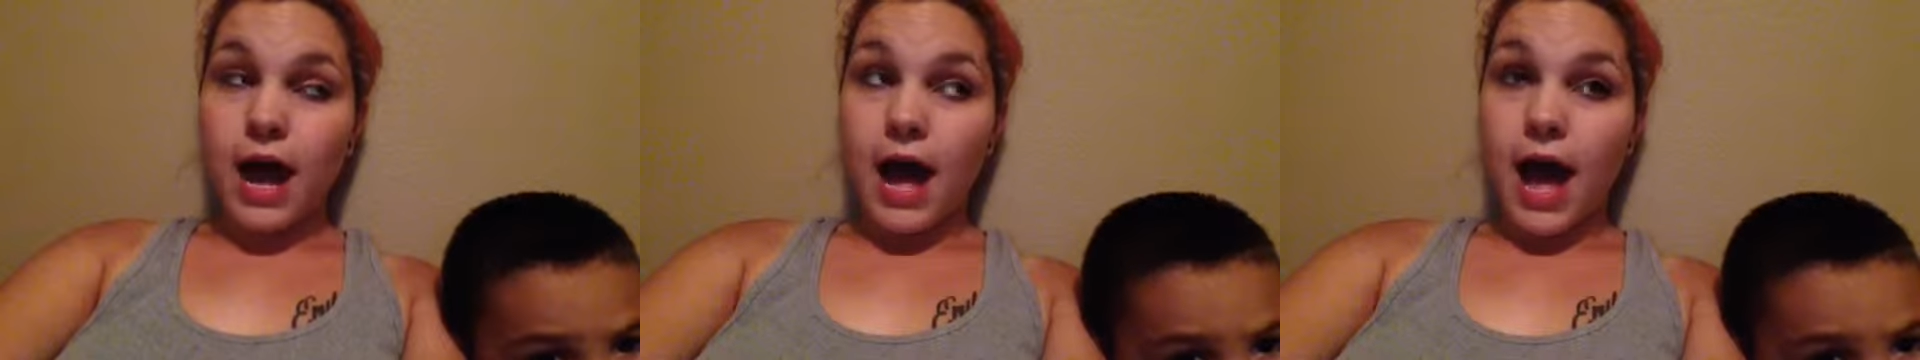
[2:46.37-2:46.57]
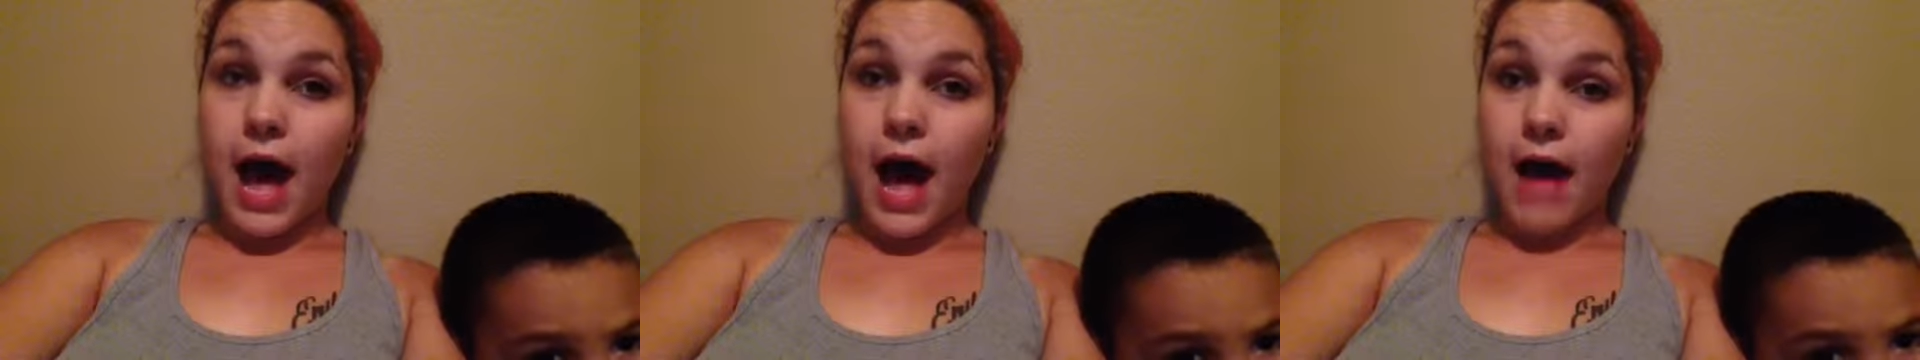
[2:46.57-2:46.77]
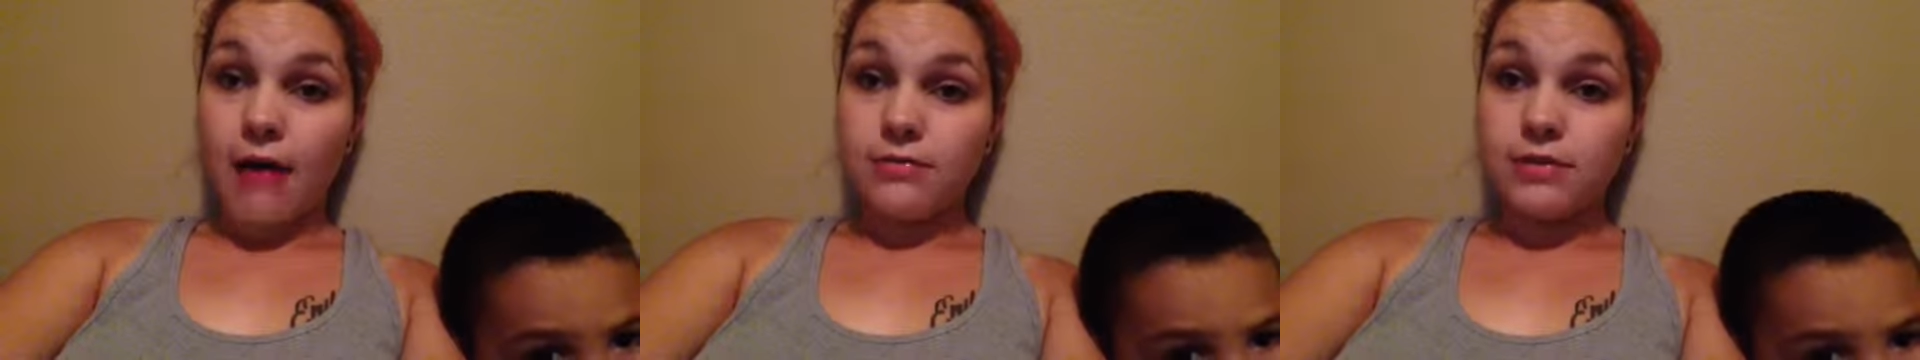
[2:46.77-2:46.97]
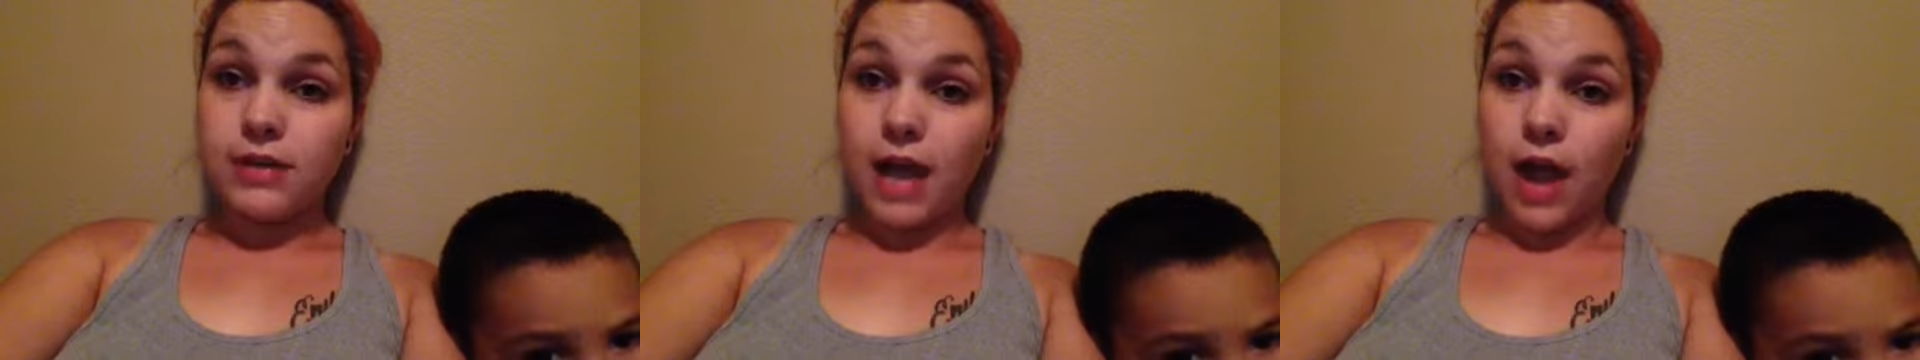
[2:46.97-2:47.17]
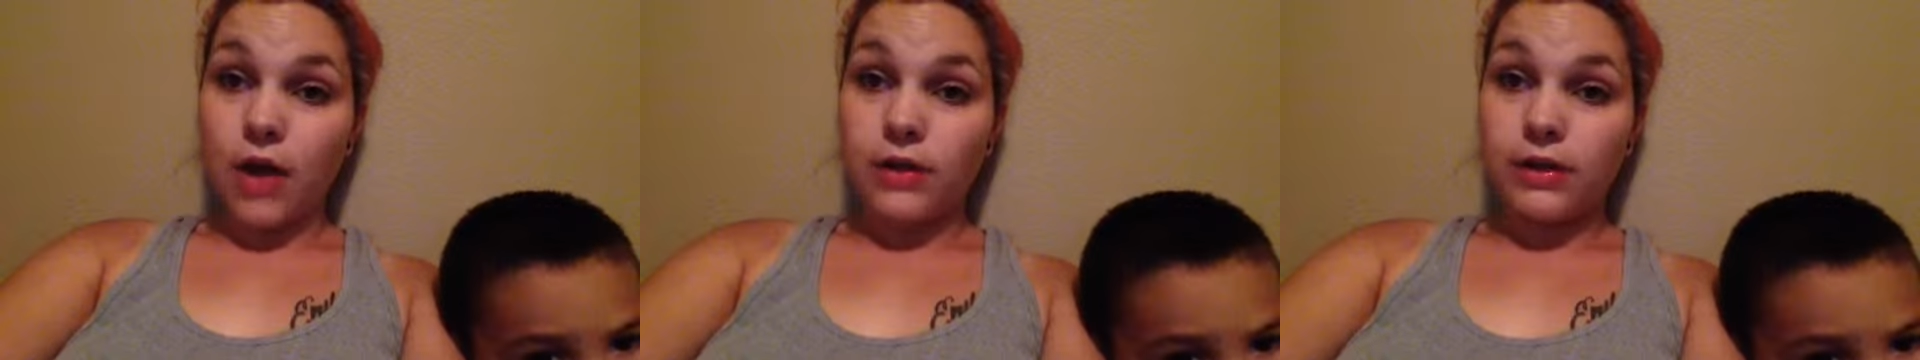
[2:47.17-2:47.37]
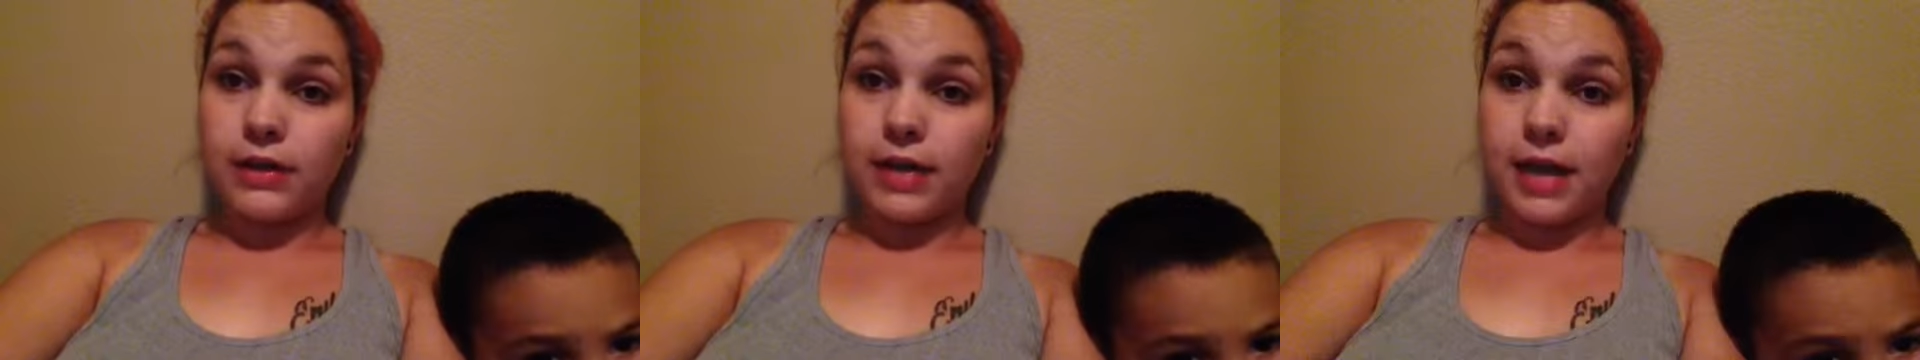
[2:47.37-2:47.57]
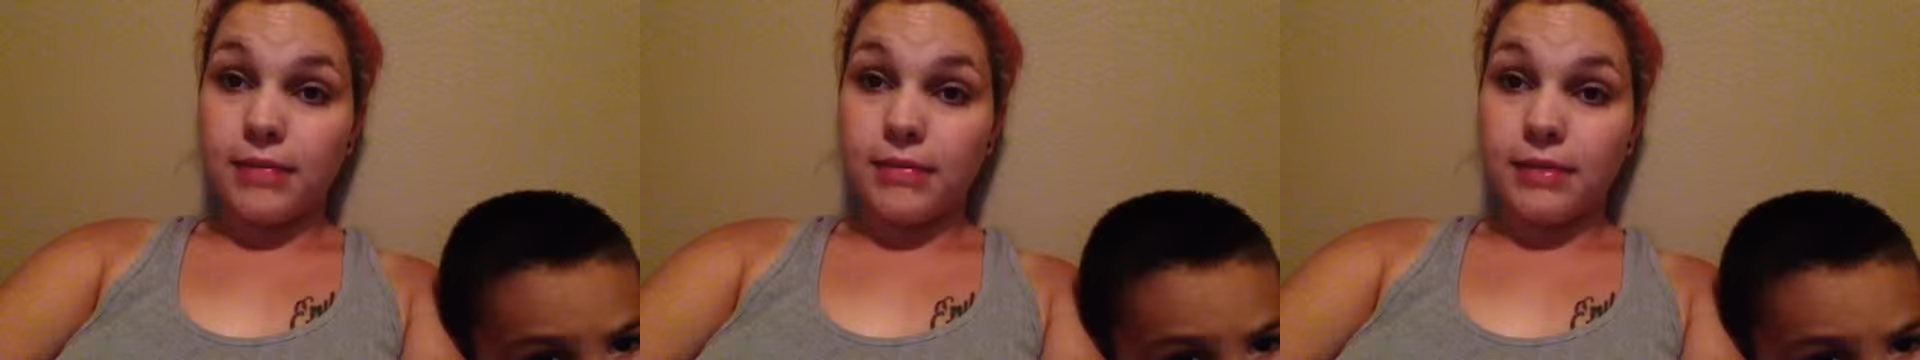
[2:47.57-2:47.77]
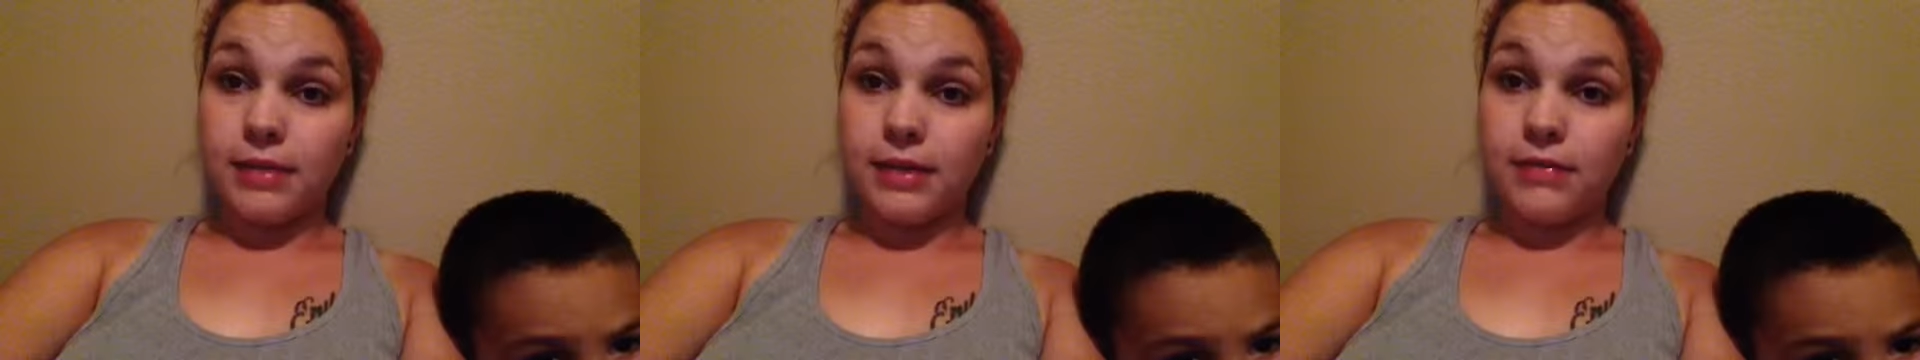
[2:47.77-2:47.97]
1/2 gallon, I
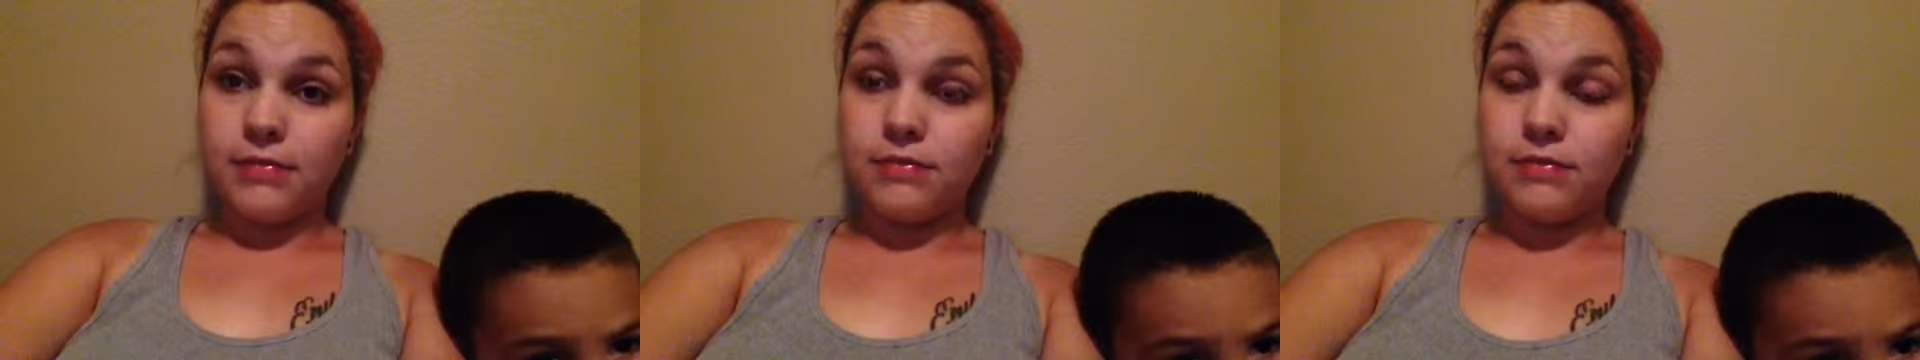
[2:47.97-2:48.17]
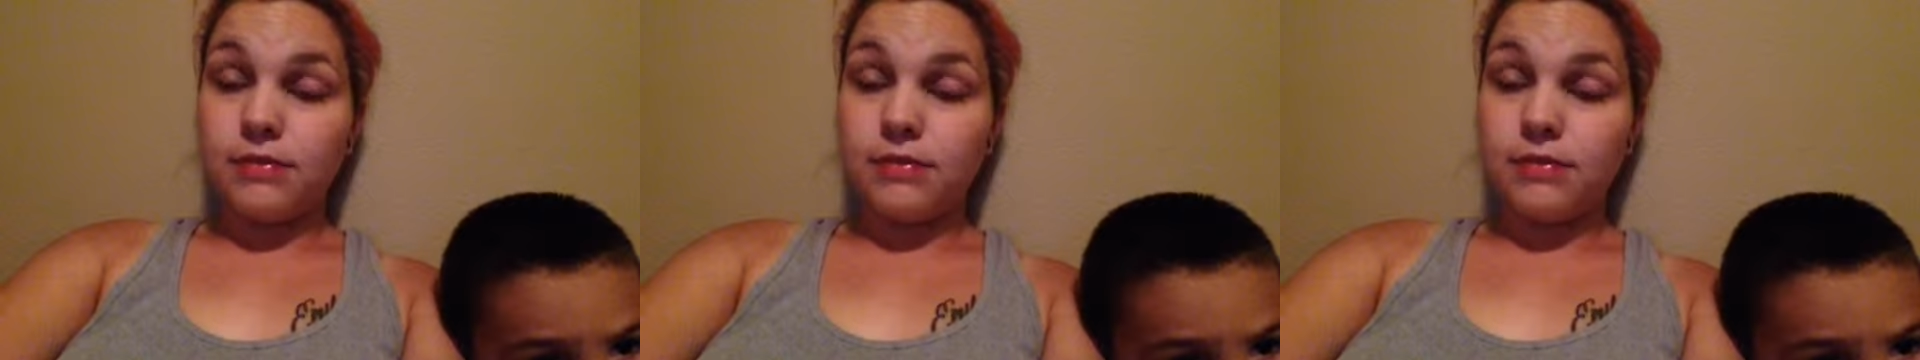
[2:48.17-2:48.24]
believe.